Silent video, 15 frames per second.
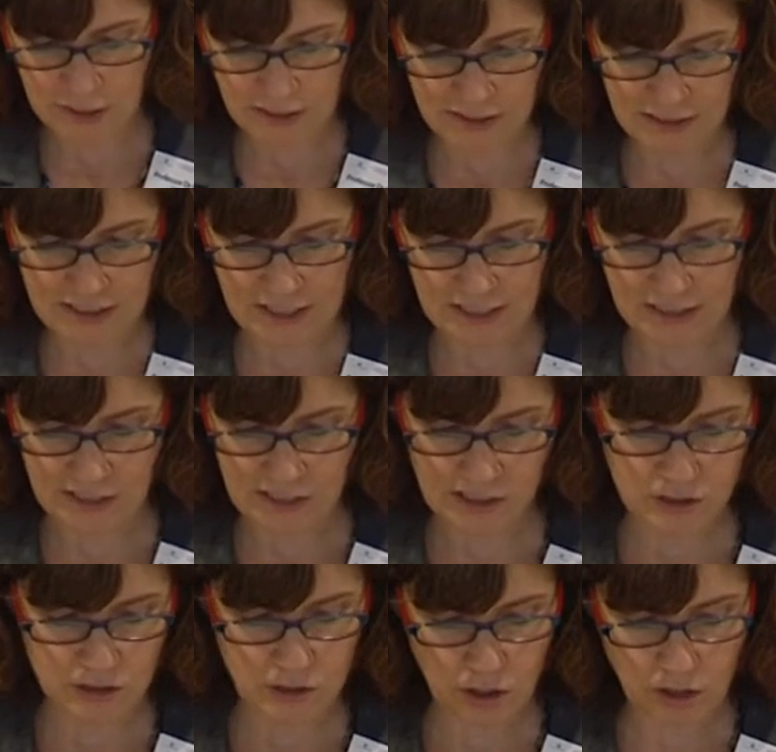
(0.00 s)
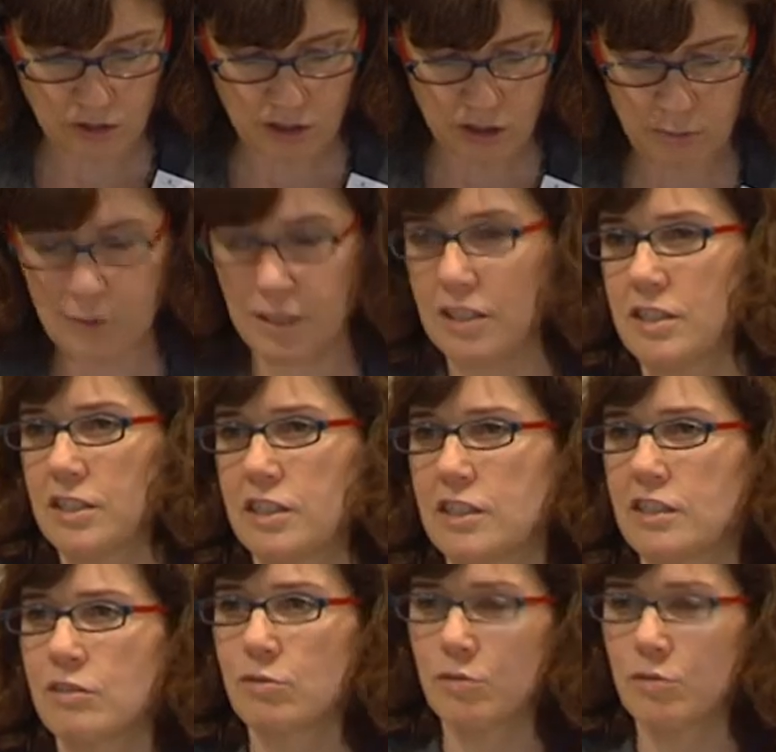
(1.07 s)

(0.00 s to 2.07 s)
that is at least documenting